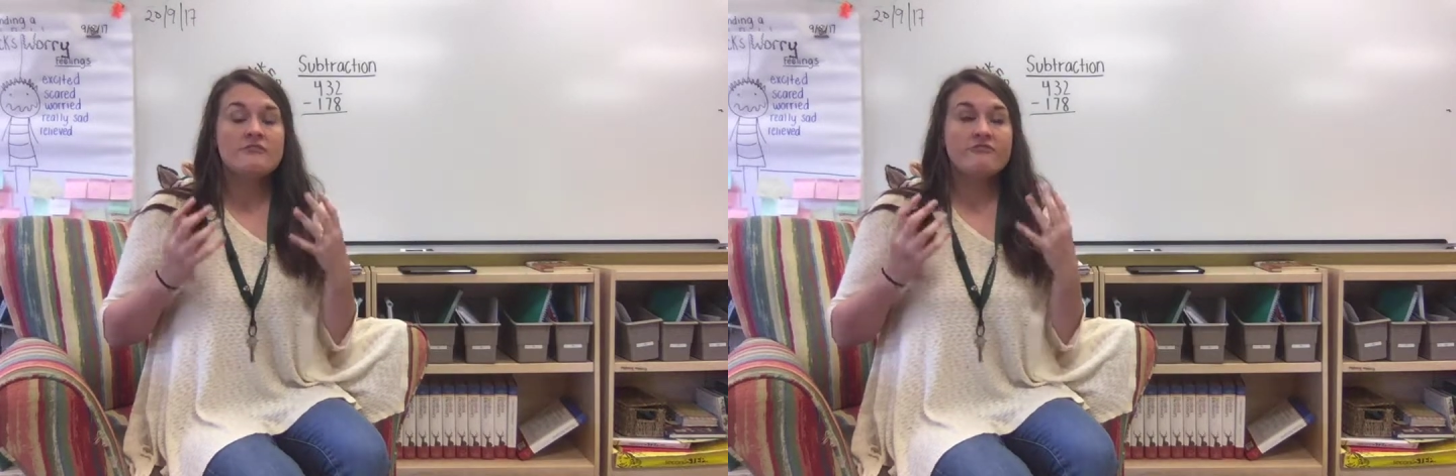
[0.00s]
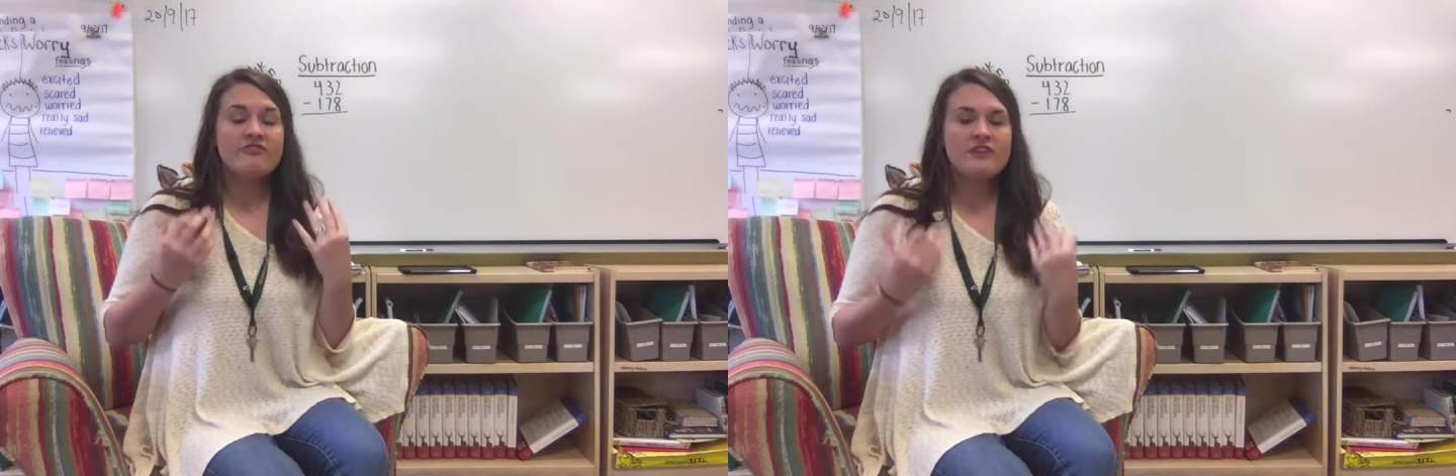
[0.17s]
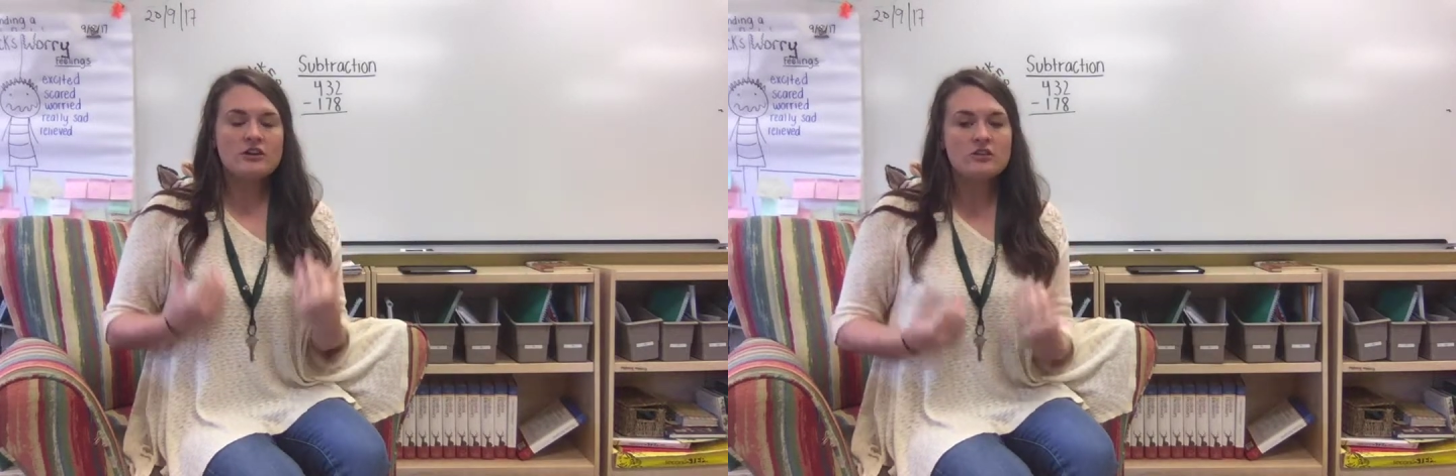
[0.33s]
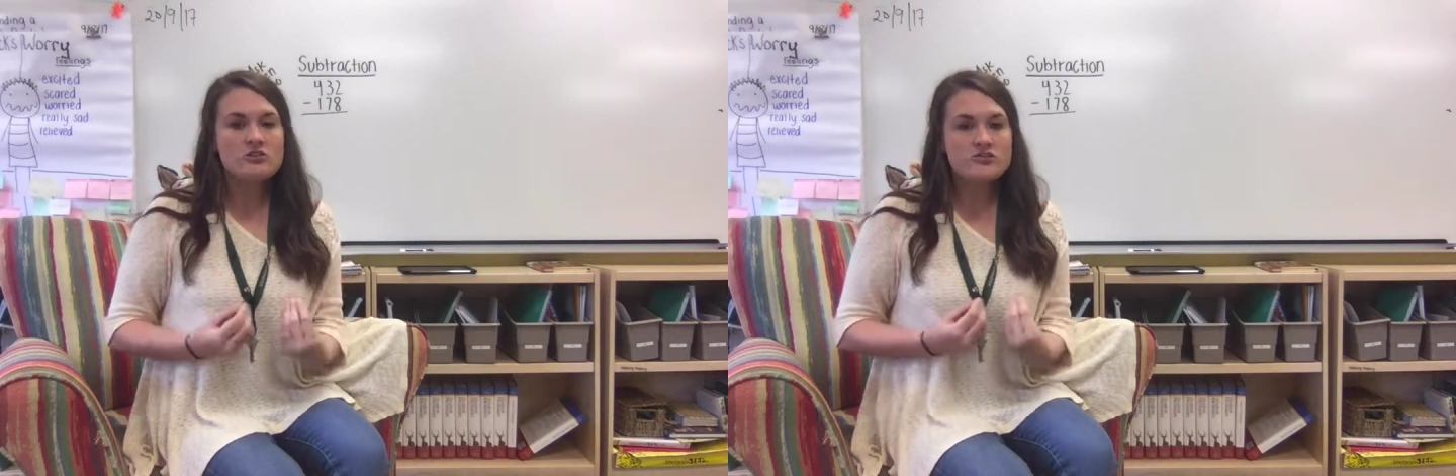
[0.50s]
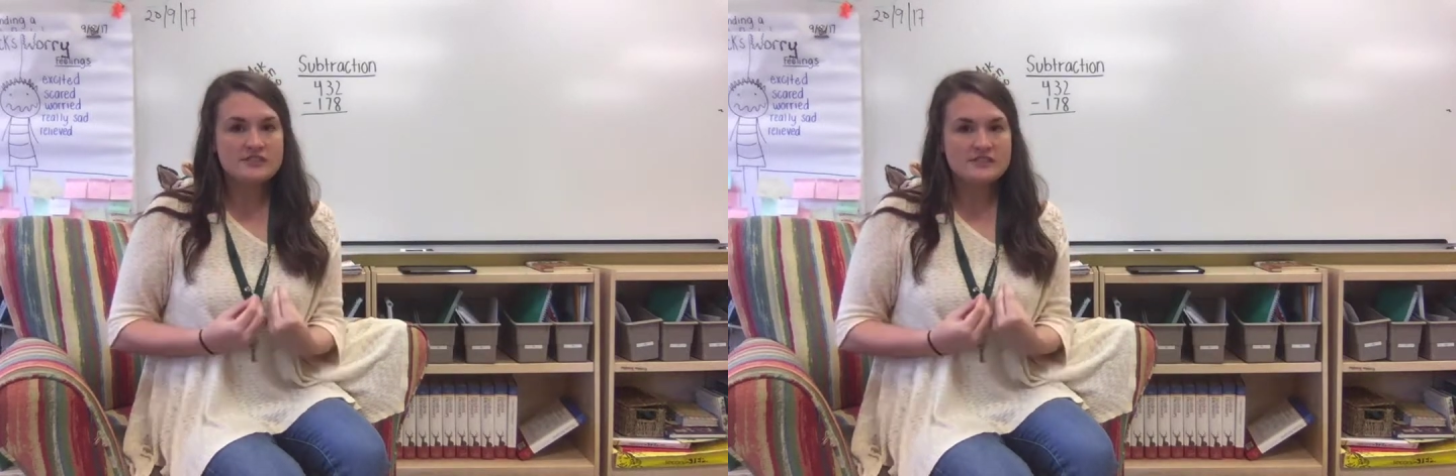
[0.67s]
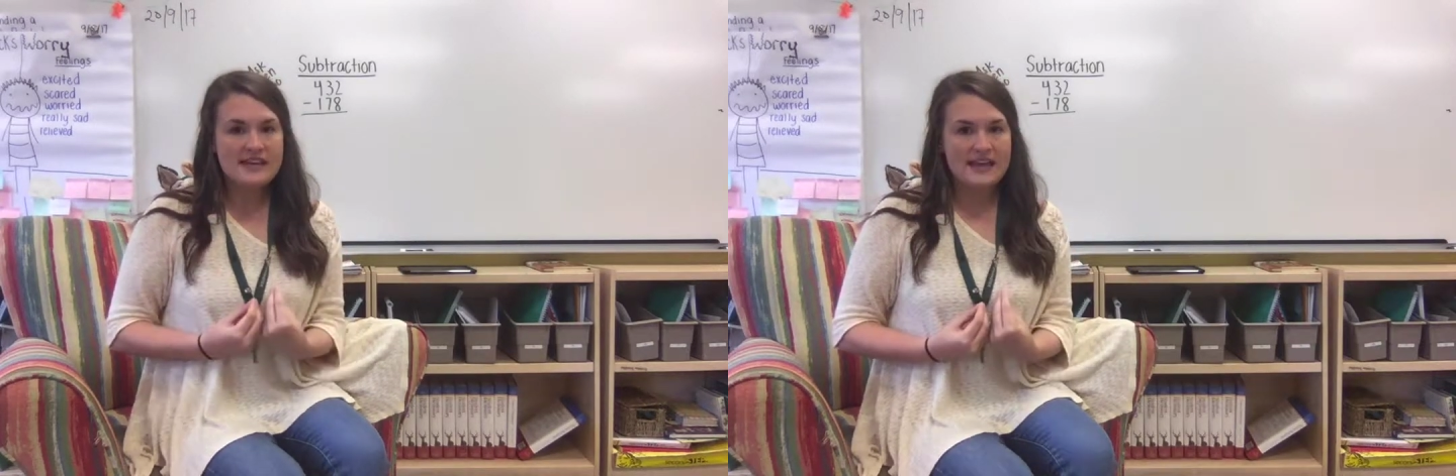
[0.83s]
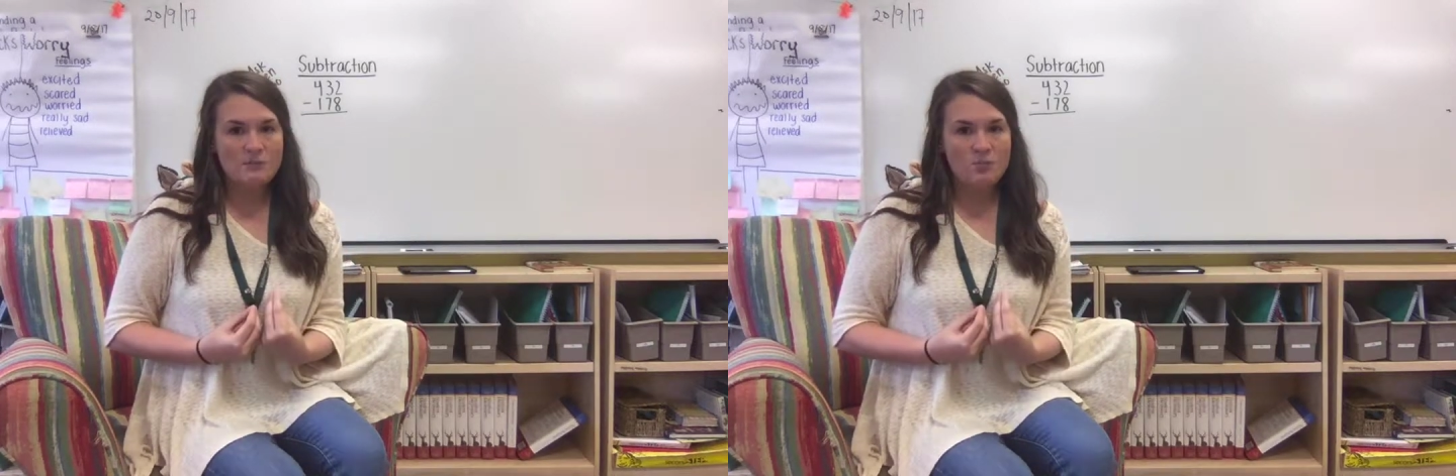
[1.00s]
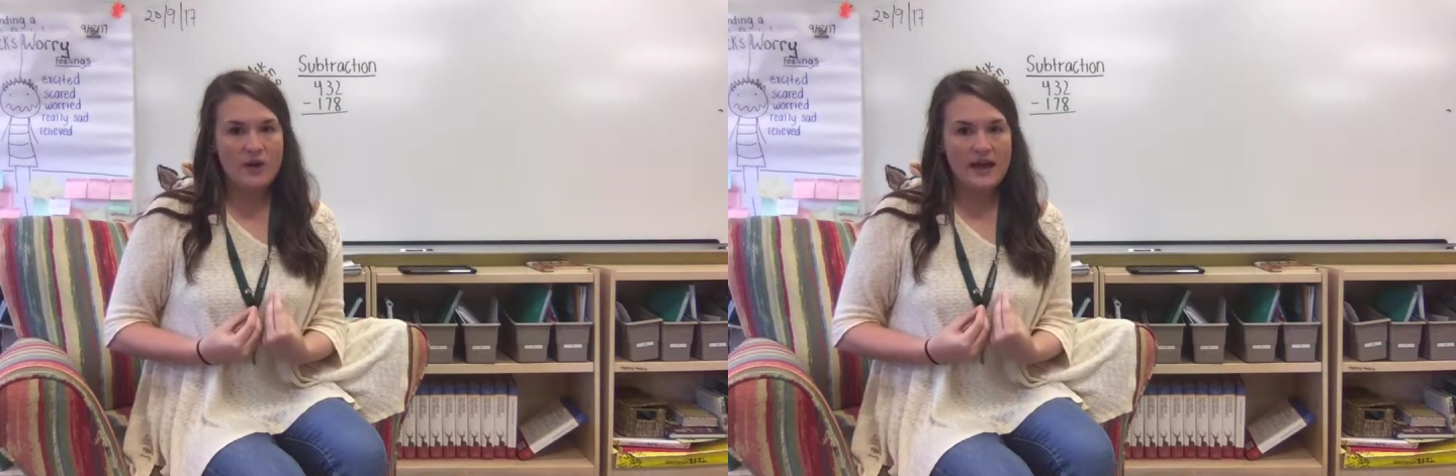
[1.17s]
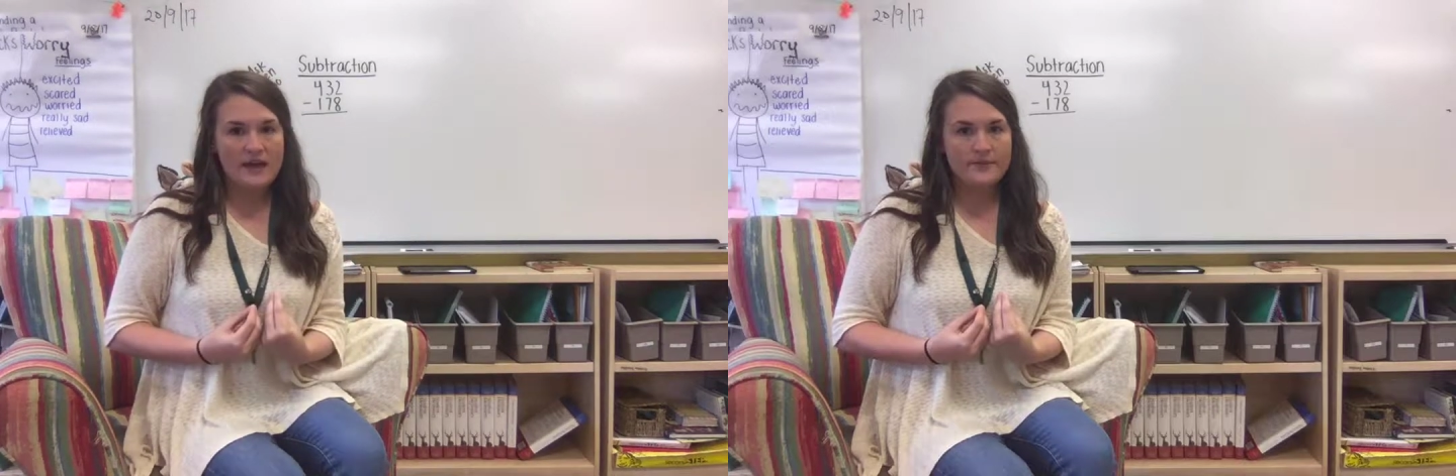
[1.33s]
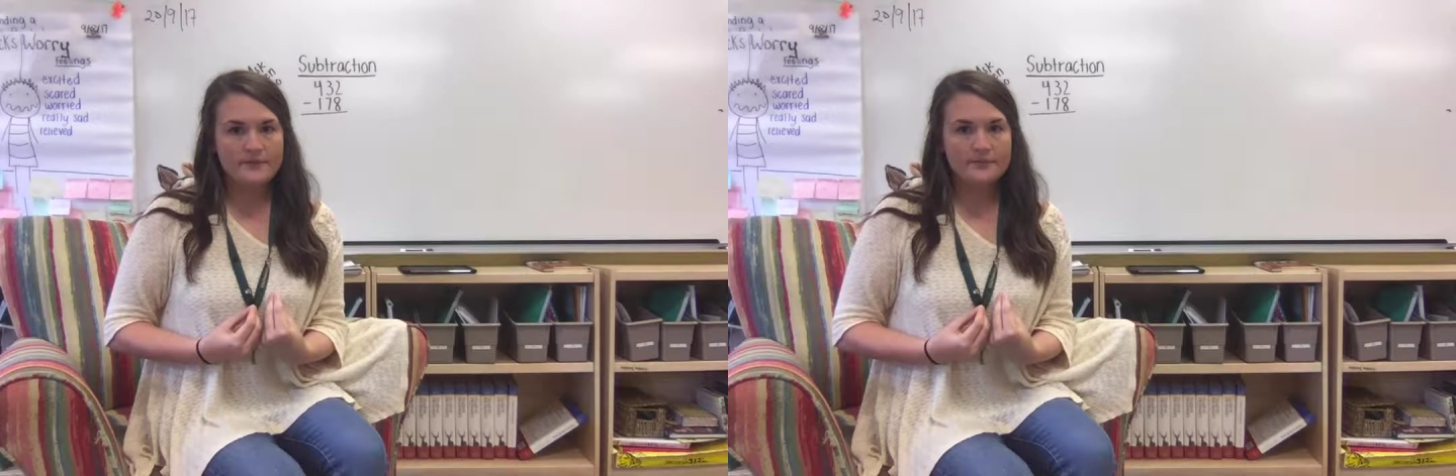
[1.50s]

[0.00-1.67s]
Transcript: feel the same way.